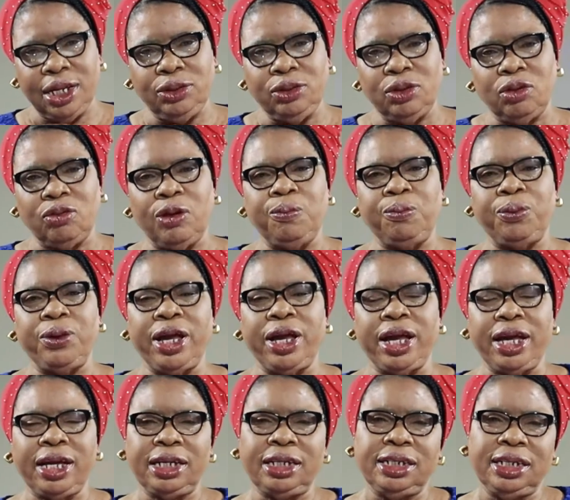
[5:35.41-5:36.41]
You will
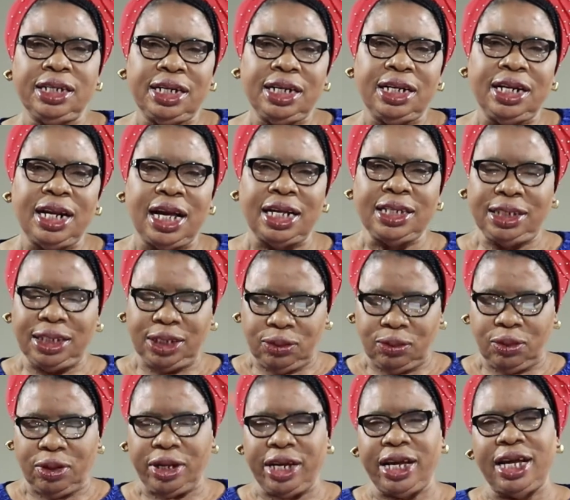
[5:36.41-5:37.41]
pray that she
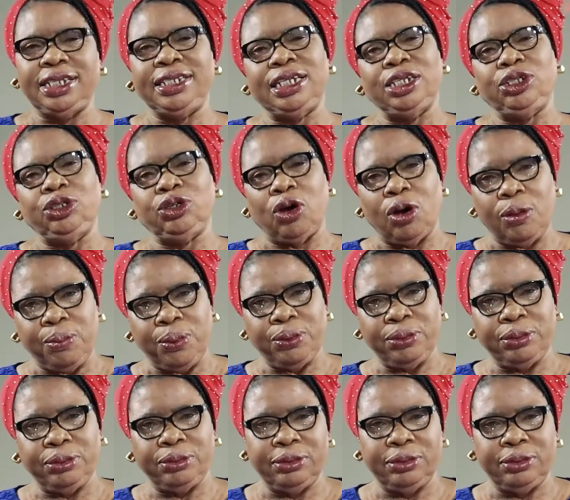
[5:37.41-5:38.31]
will get a job.